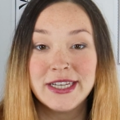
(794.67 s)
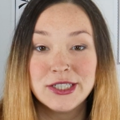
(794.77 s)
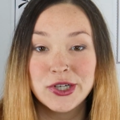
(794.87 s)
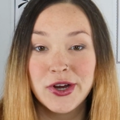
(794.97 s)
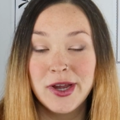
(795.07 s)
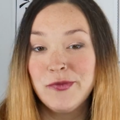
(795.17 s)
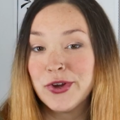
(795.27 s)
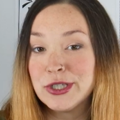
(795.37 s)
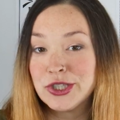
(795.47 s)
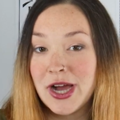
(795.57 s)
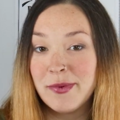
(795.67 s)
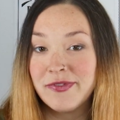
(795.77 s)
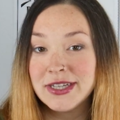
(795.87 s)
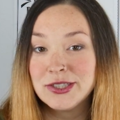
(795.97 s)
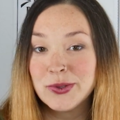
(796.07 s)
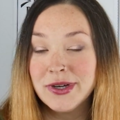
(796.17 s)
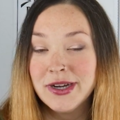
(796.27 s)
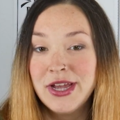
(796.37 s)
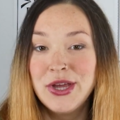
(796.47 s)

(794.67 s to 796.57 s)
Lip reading: Instagram for your Shopify store.